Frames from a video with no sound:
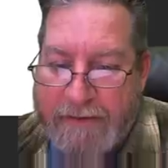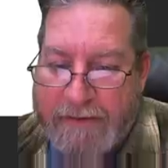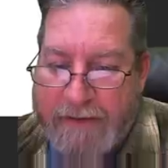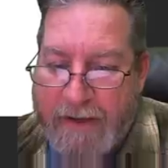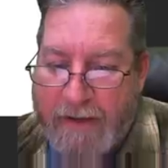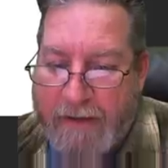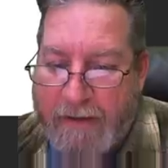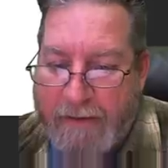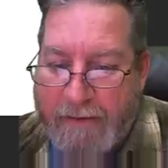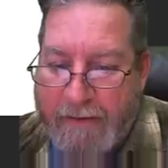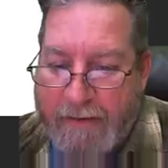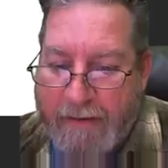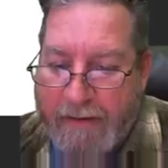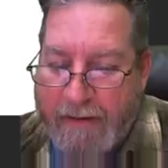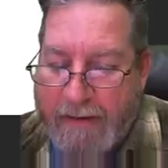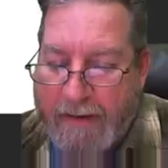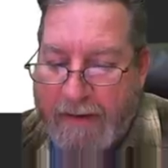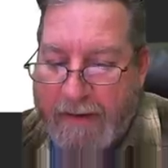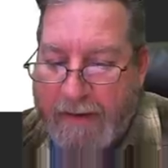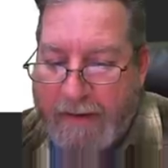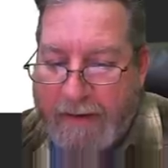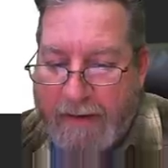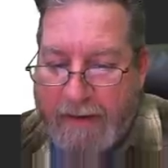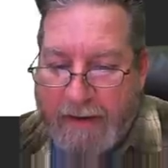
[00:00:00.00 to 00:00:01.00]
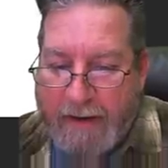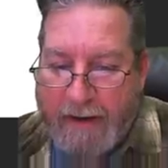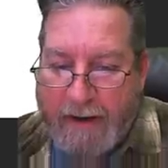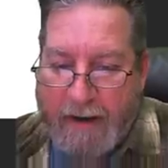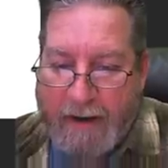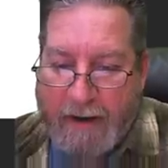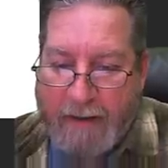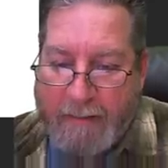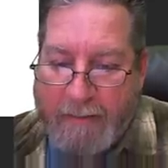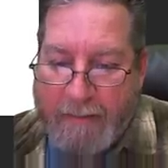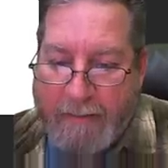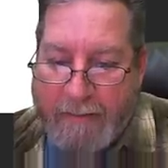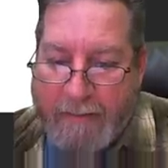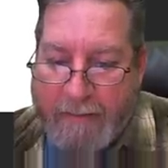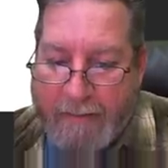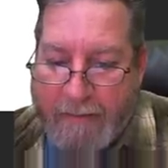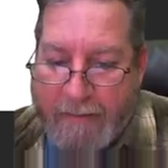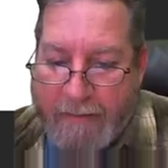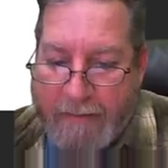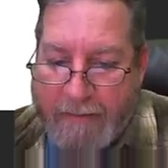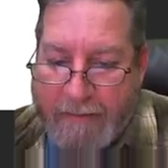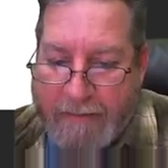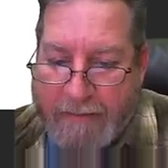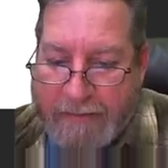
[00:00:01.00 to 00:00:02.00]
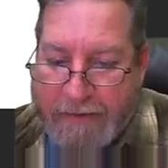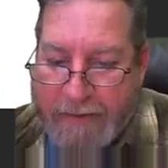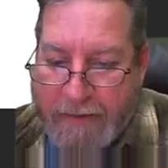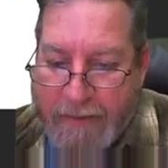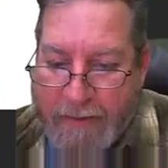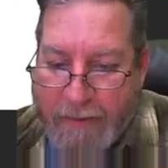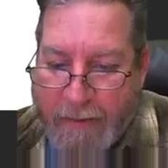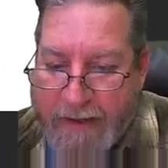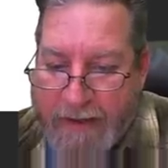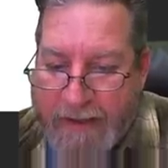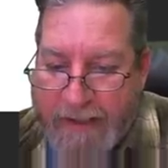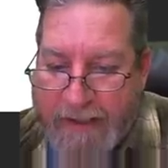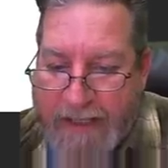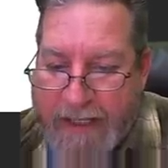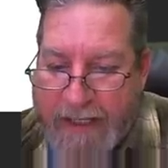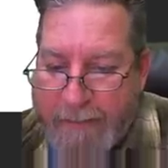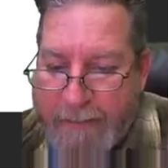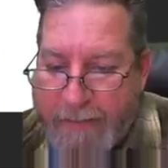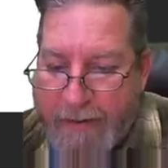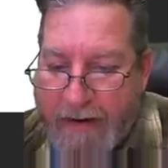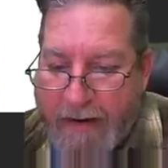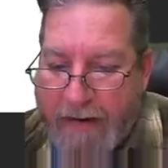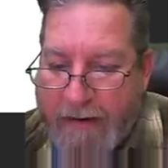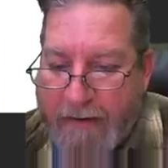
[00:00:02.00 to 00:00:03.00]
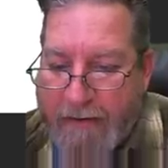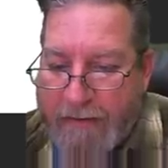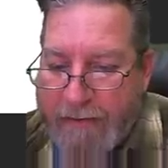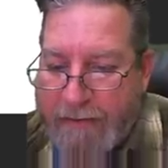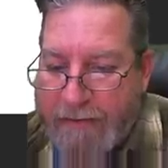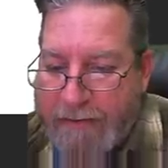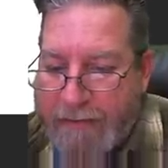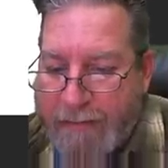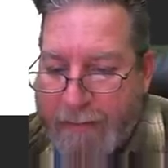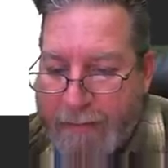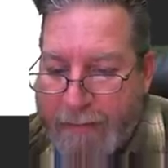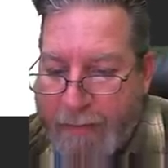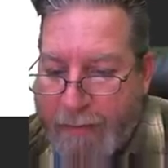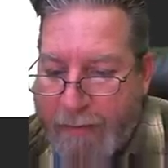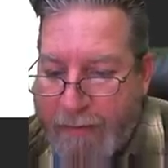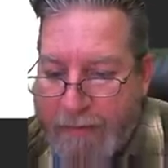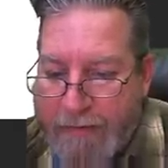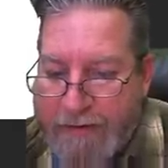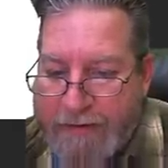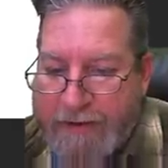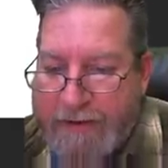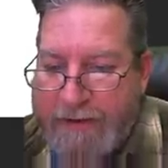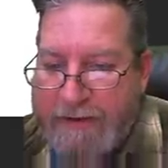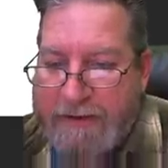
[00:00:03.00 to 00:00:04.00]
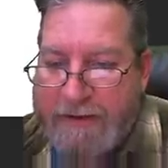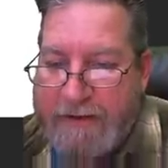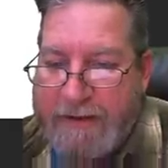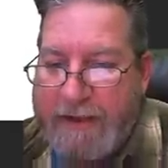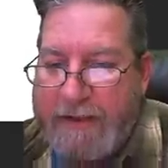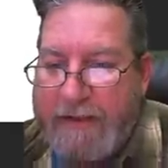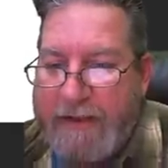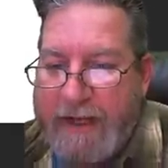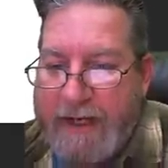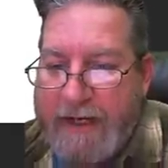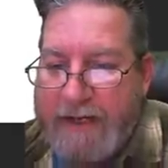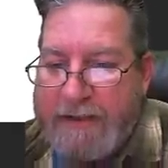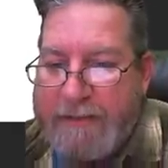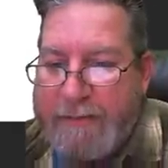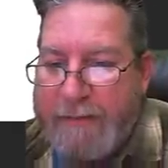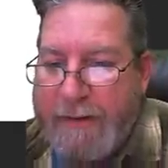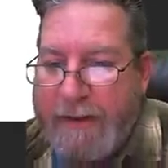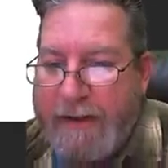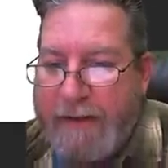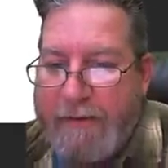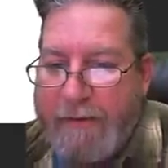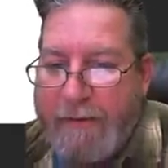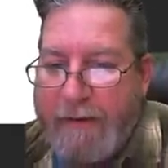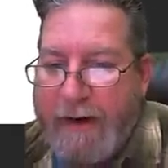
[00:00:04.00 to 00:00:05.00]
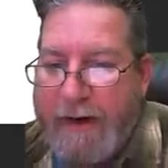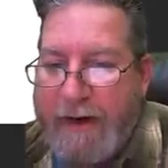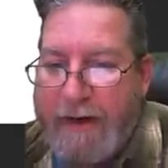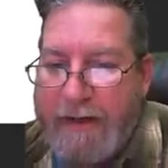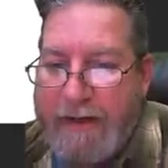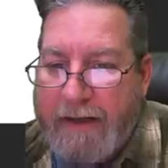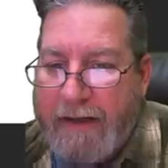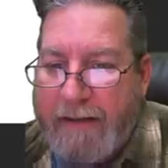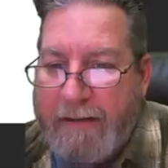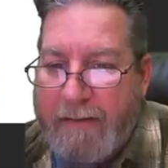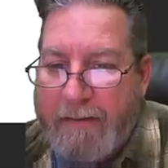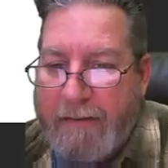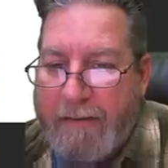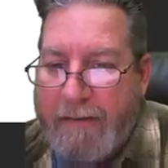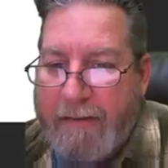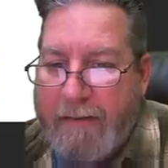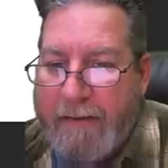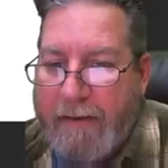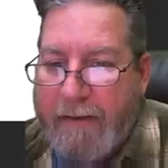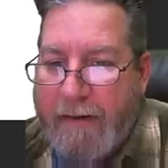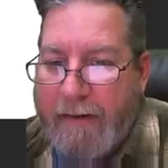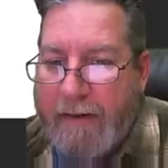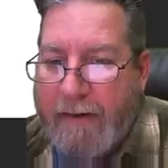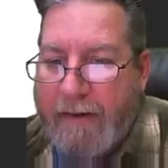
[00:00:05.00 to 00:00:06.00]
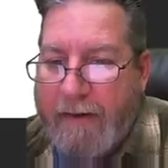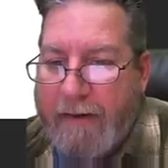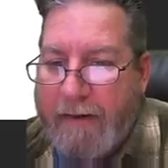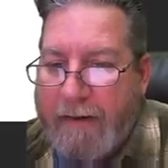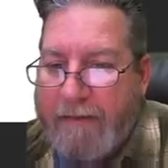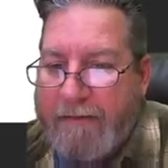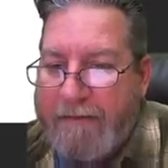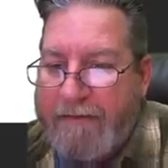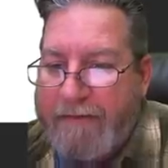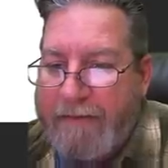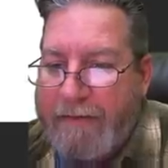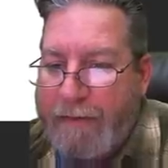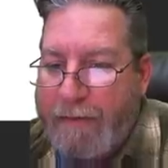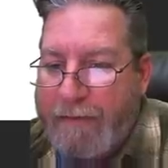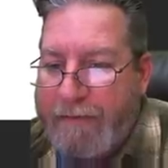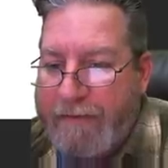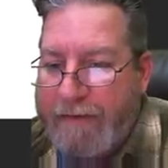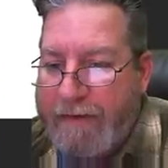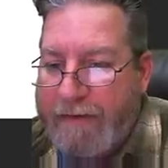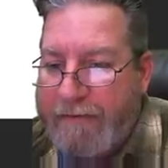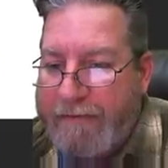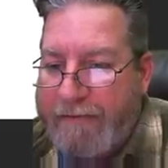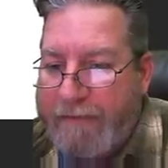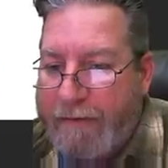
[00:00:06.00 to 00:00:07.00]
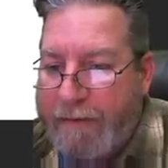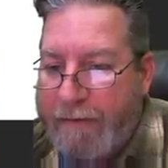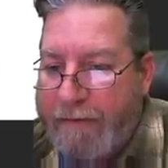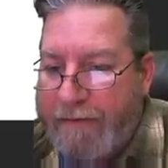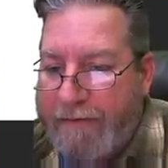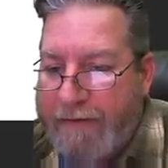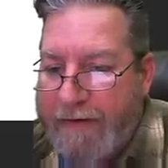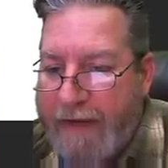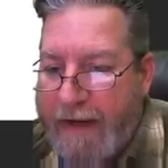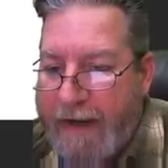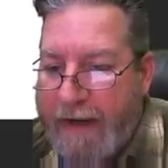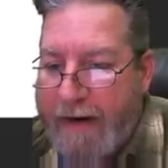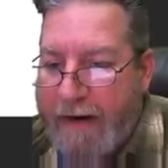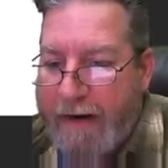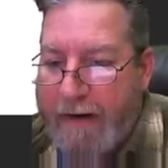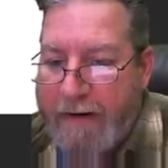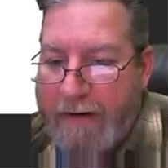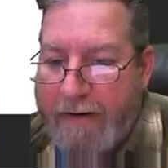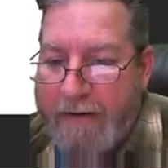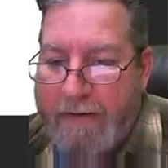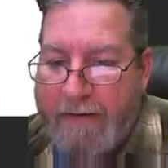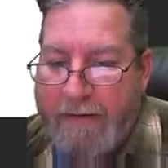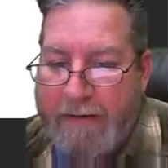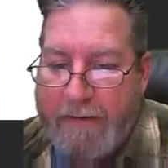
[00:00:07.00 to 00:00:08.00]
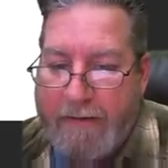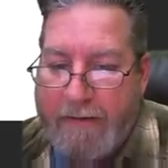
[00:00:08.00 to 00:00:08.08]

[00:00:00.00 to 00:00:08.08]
So, um, so you want to keep all those proportions. Nice big cranium, floofy, floofy hair